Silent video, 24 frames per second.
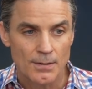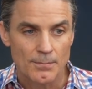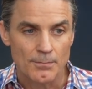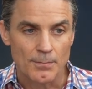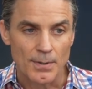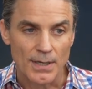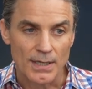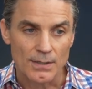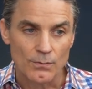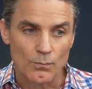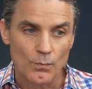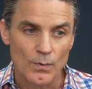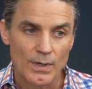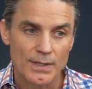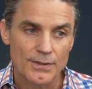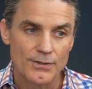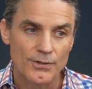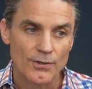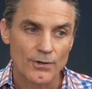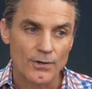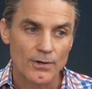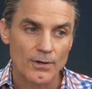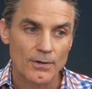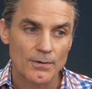But with
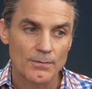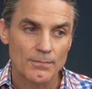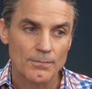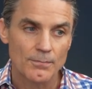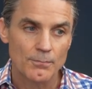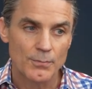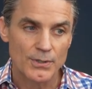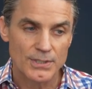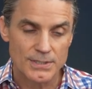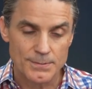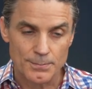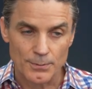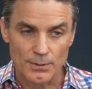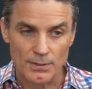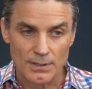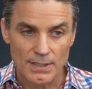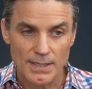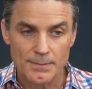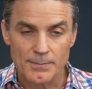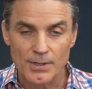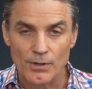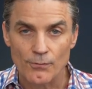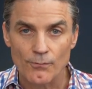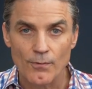your principal
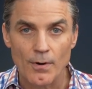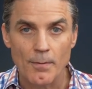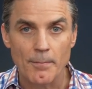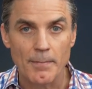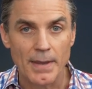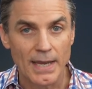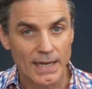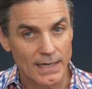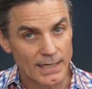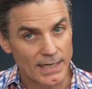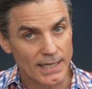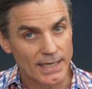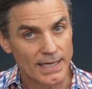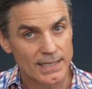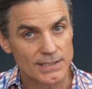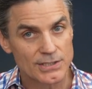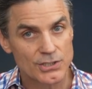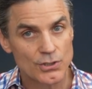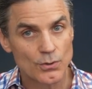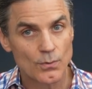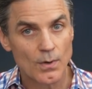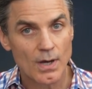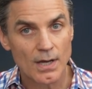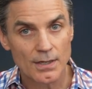limit remaining at
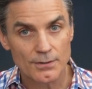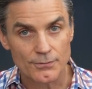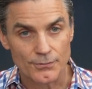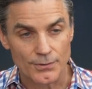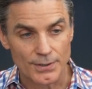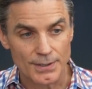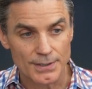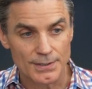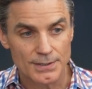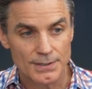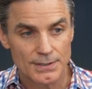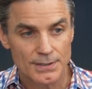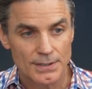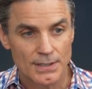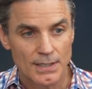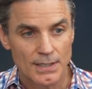$200,000,